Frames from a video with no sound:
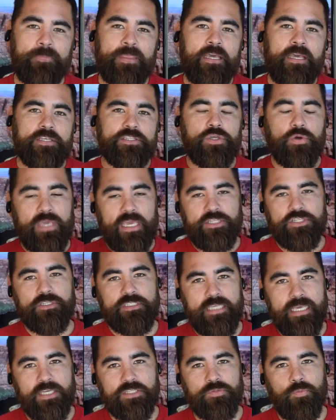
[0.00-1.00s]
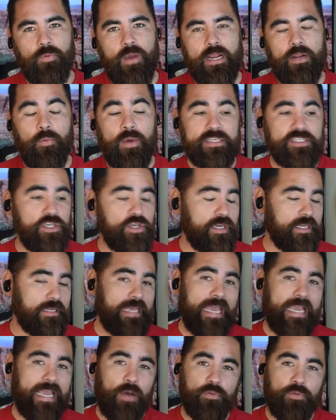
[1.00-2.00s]
So get your tickets right away so you can
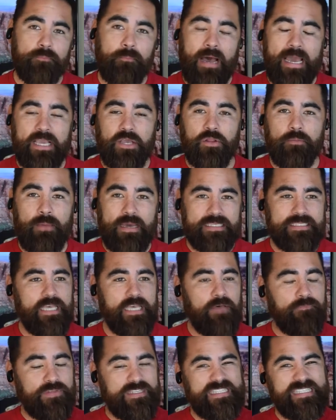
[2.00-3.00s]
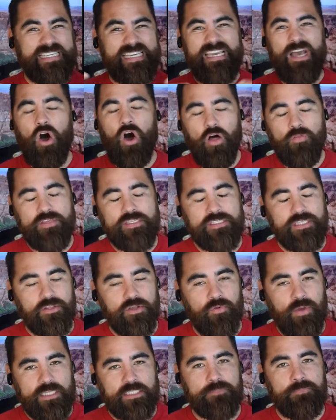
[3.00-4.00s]
hang out with Michael, myself, and see all these other
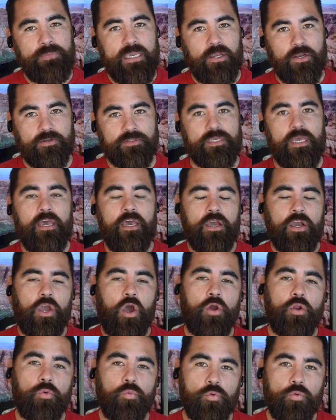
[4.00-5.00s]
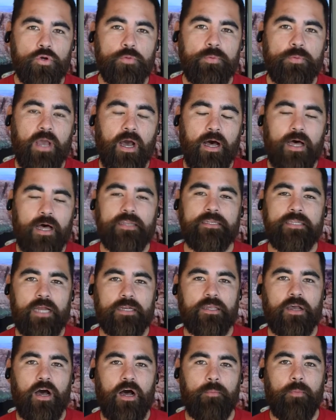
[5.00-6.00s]
great speakers. Go to
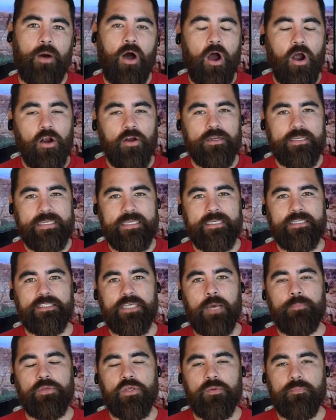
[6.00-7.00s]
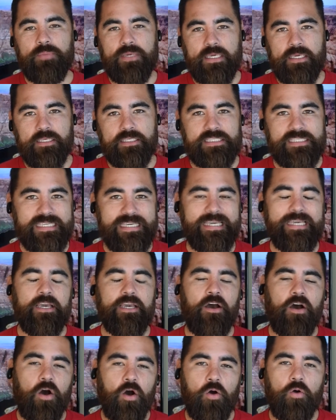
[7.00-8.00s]
rubcon.com,
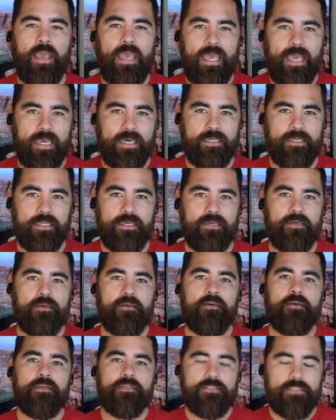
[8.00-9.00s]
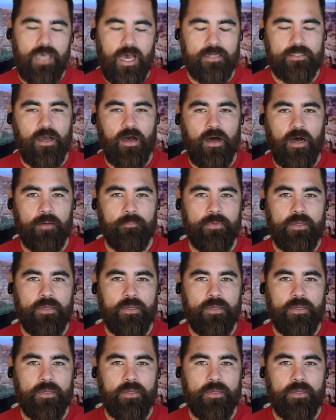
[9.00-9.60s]
REWBCON.com.